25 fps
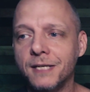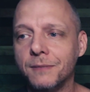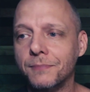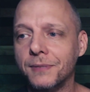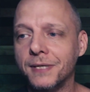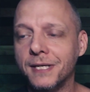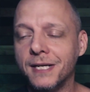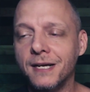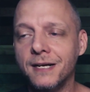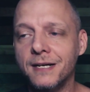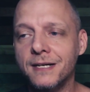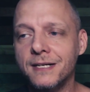
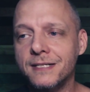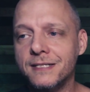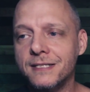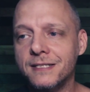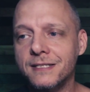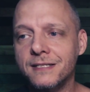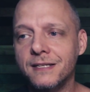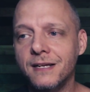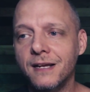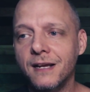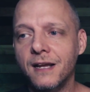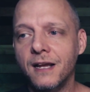
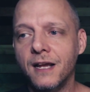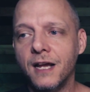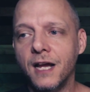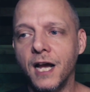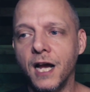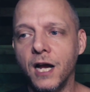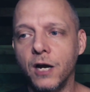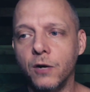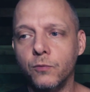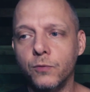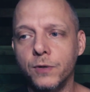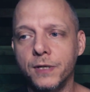because
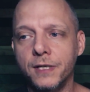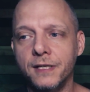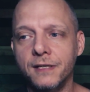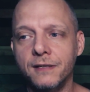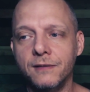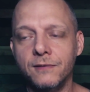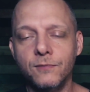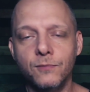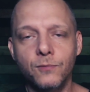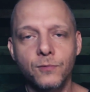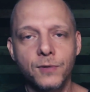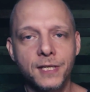
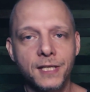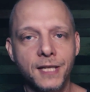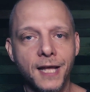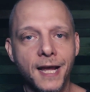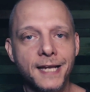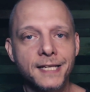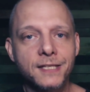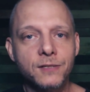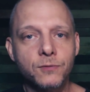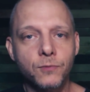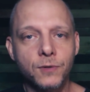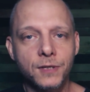we
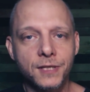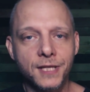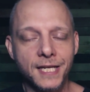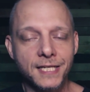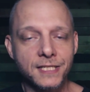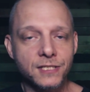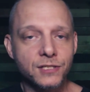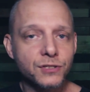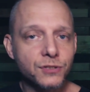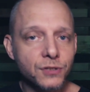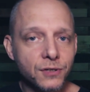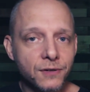liked what they
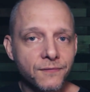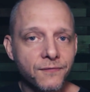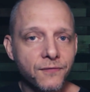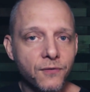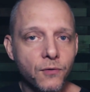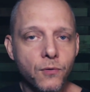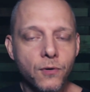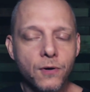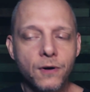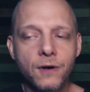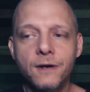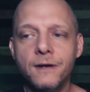stood
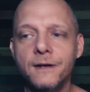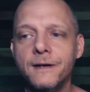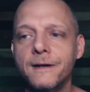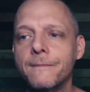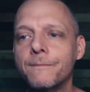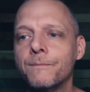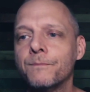for.